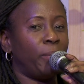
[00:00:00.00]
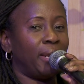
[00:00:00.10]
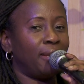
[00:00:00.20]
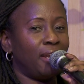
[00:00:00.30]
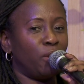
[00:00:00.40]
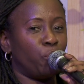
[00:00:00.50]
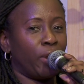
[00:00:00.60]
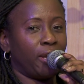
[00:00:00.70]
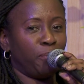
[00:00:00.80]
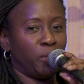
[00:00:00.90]
Women in
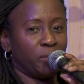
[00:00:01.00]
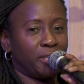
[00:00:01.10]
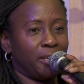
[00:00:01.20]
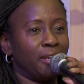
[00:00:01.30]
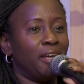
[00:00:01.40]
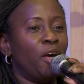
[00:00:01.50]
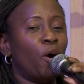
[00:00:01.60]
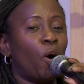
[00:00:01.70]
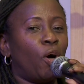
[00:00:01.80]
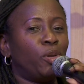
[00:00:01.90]
Reggae Music.
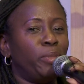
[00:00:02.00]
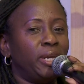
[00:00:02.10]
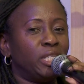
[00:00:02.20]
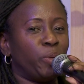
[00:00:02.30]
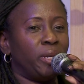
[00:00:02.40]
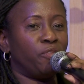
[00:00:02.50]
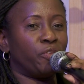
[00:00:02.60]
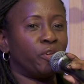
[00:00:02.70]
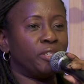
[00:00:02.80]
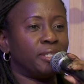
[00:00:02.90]
On May
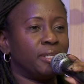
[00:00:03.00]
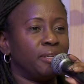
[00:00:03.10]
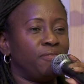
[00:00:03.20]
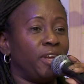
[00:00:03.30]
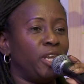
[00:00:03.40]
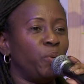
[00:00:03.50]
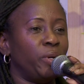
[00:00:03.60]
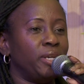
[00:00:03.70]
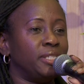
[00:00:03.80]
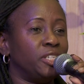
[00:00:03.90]
21st, the venue
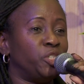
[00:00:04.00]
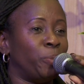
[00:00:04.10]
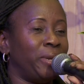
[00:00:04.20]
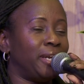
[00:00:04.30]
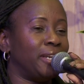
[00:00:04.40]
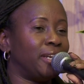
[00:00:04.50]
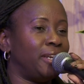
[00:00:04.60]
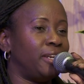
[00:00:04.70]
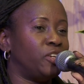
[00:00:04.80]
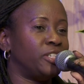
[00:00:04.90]
is the Jamaican
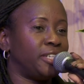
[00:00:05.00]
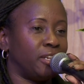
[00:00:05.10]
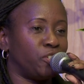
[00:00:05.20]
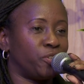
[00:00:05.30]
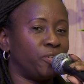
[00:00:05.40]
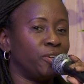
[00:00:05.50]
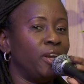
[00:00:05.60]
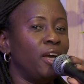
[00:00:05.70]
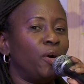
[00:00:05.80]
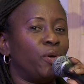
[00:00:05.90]
Canadian Center,
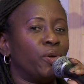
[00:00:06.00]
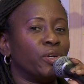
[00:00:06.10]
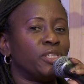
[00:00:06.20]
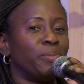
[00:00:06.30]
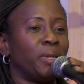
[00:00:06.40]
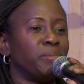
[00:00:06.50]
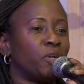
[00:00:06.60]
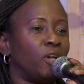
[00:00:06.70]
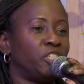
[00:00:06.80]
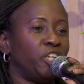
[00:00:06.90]
or sometimes
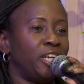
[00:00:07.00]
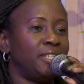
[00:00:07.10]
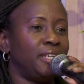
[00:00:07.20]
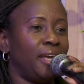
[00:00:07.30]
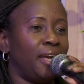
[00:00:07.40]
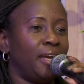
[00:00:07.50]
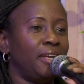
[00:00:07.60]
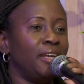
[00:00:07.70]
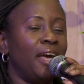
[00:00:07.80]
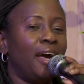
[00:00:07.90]
called
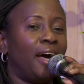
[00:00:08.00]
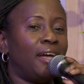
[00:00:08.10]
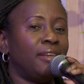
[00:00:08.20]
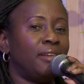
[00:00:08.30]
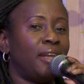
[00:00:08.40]
JCA, at